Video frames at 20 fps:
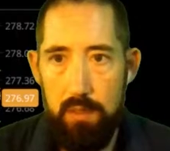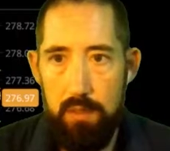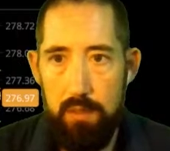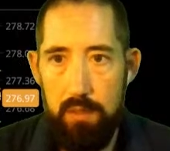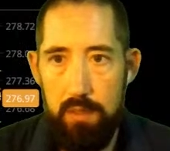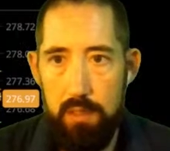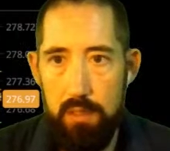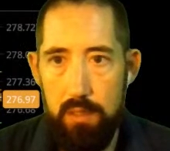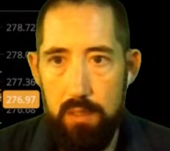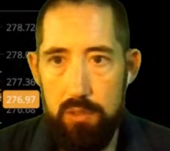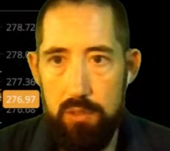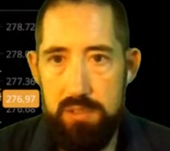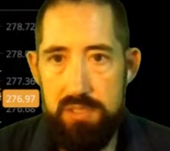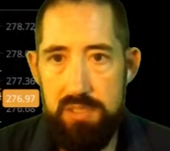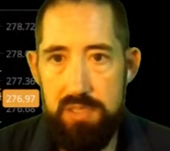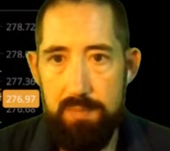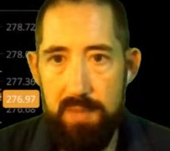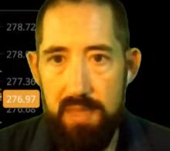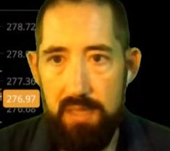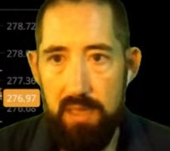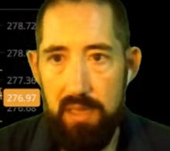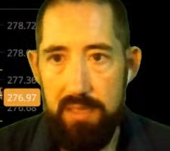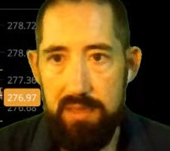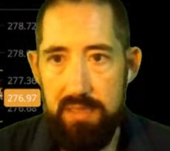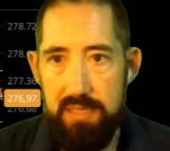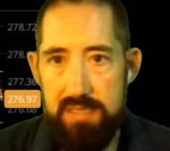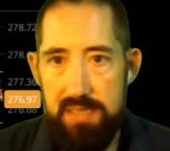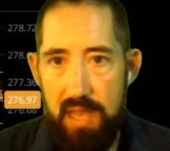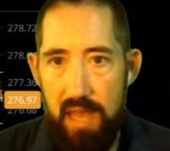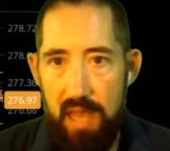It looks to me like
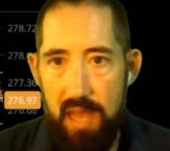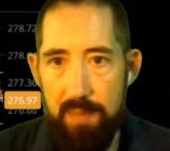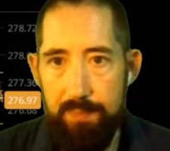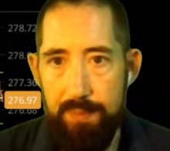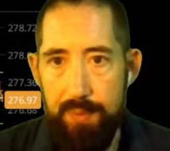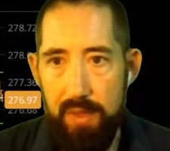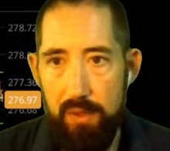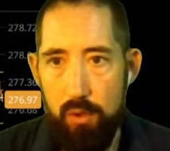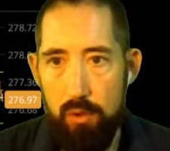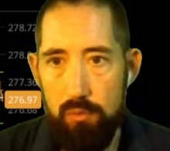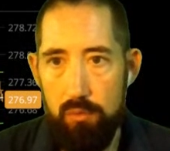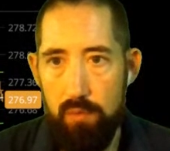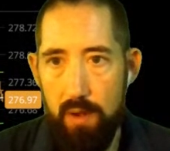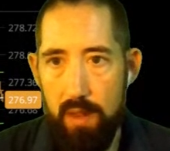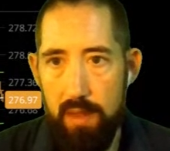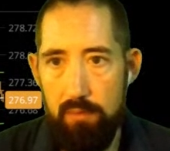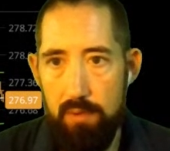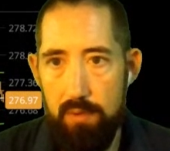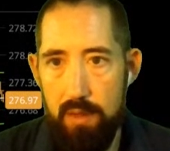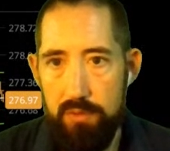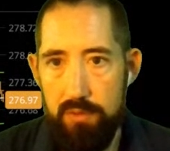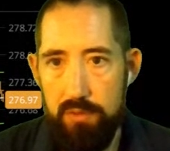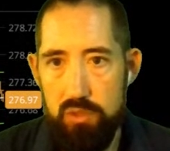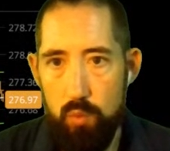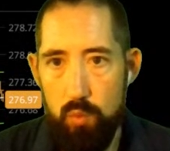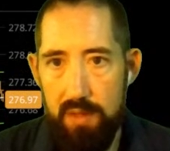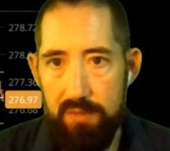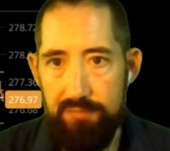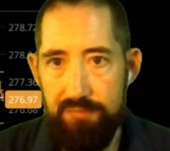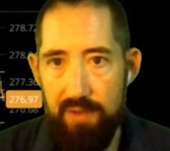this IPO'd right around the
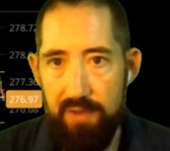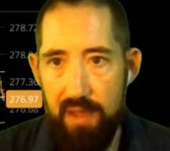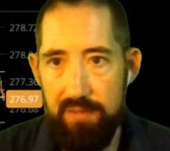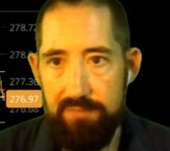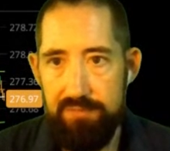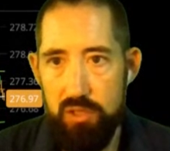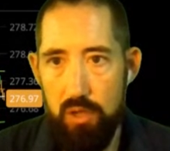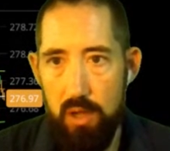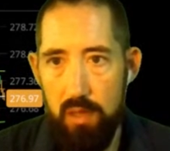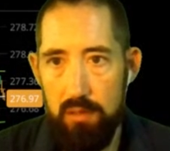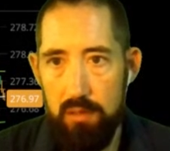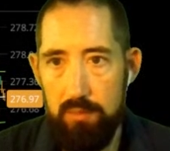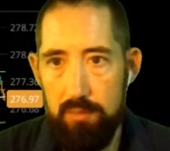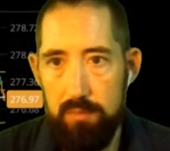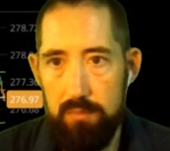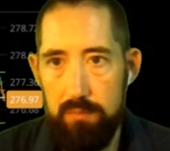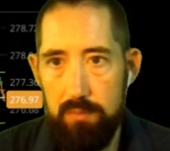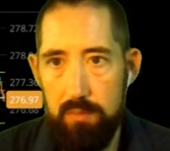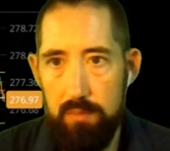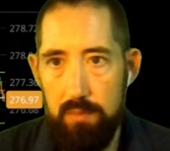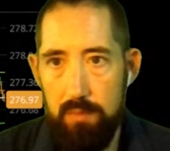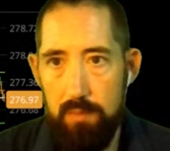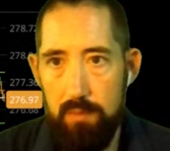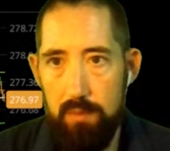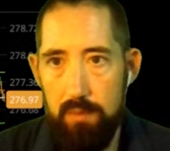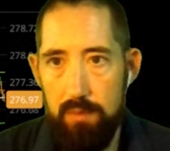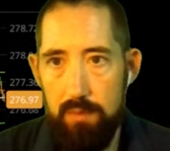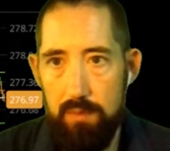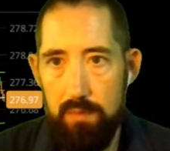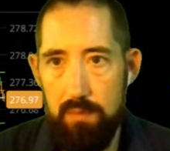$25,
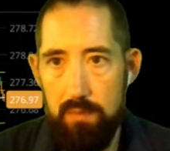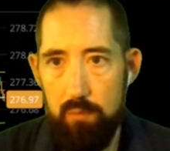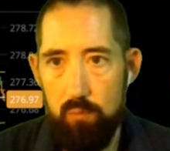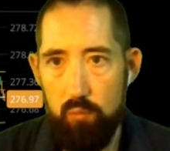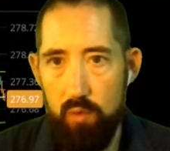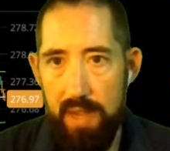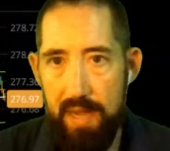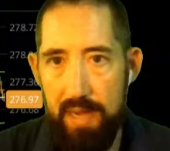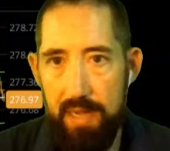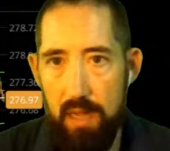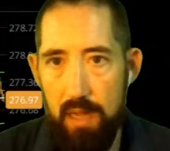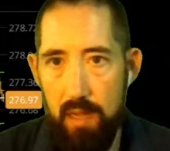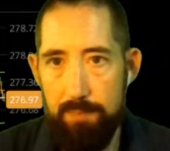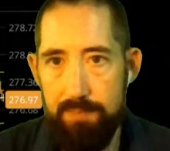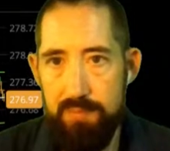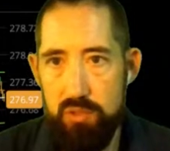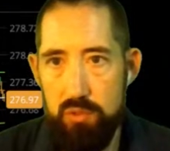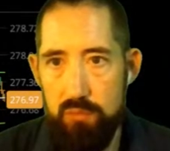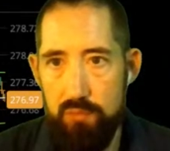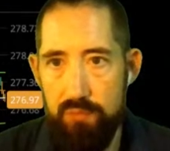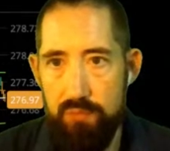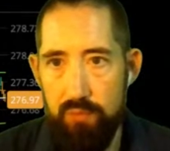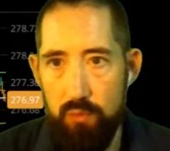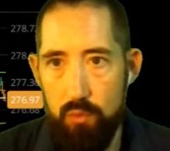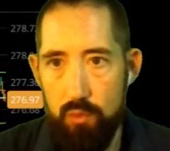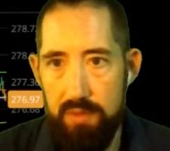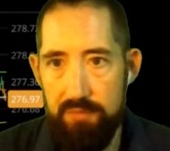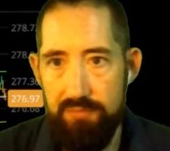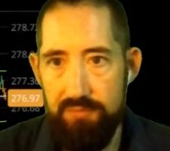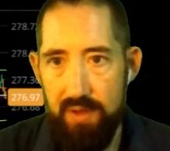ran up to
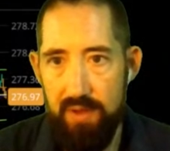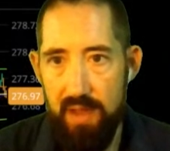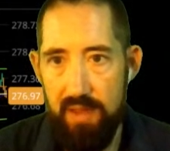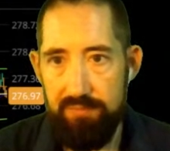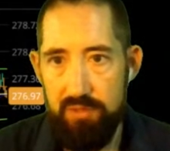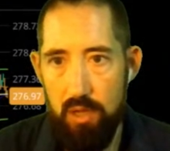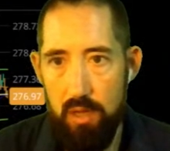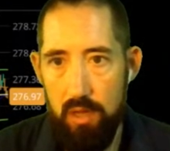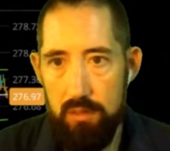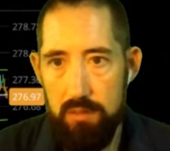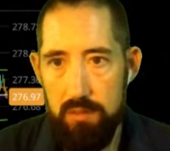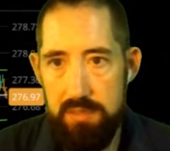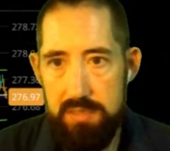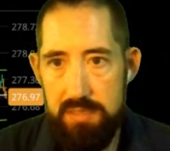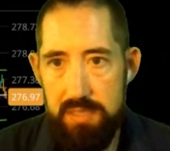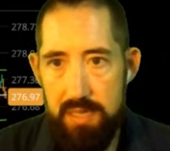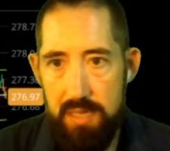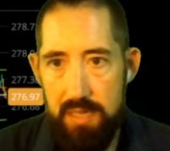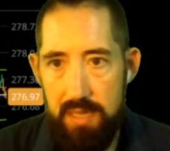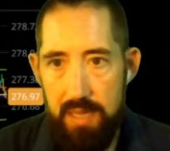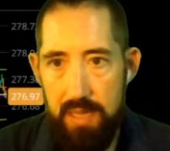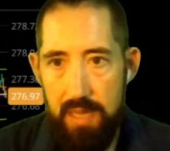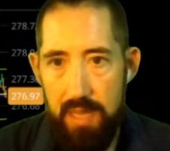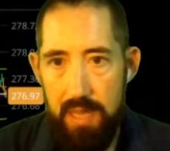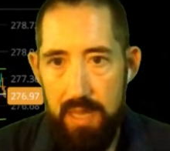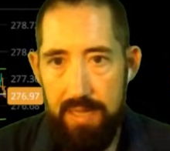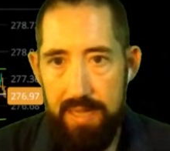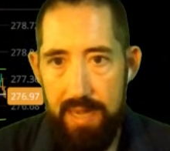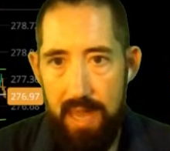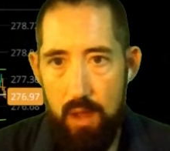$45,
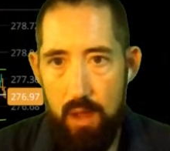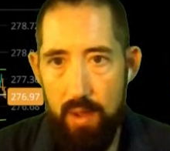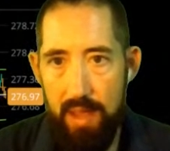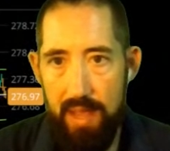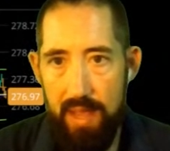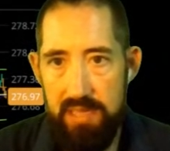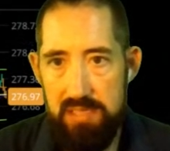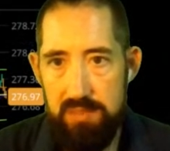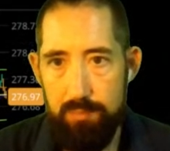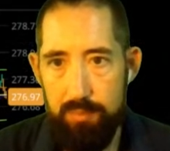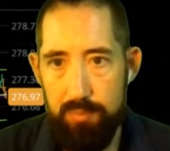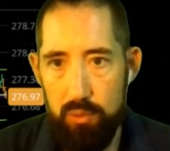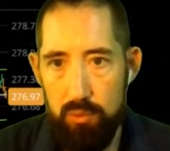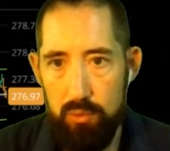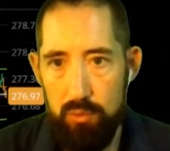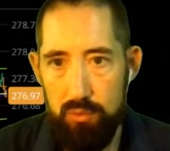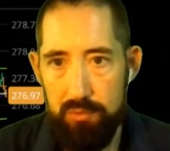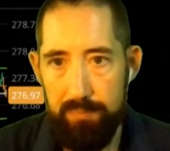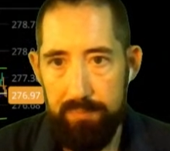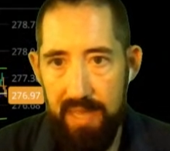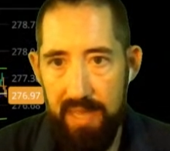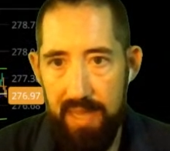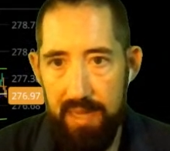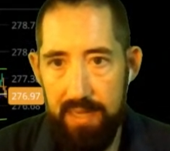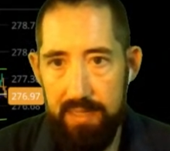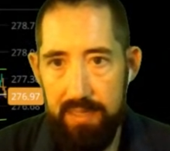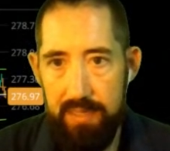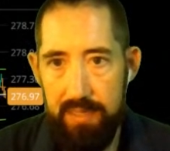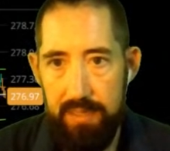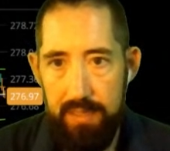and now has pulled
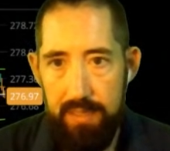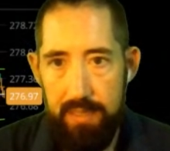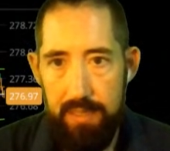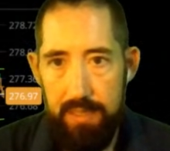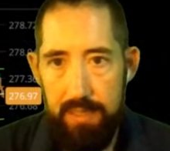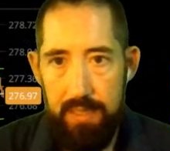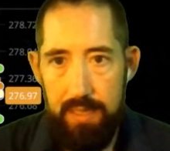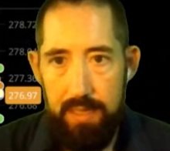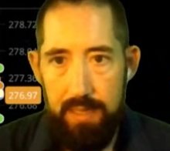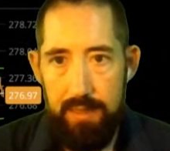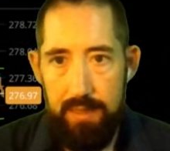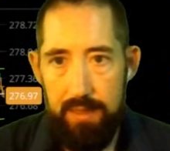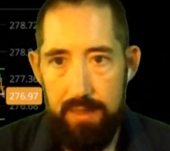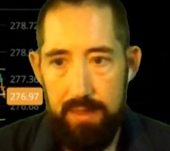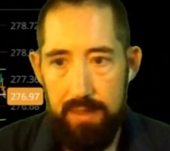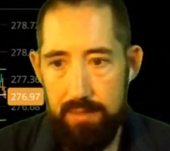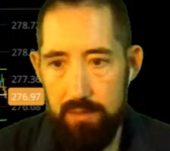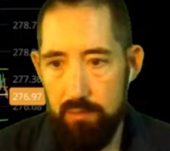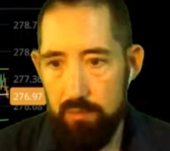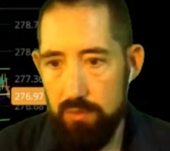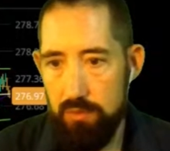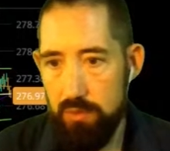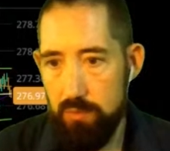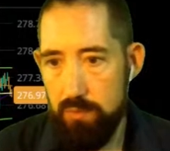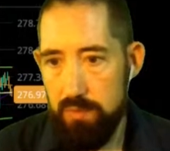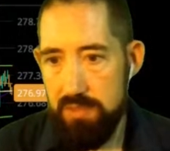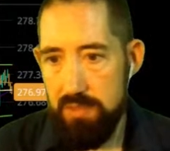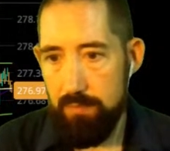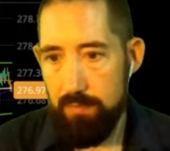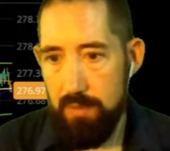back.
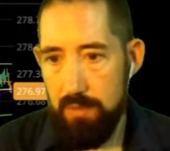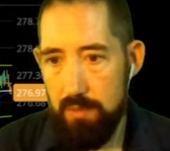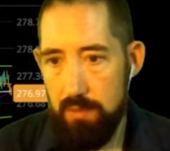Doing some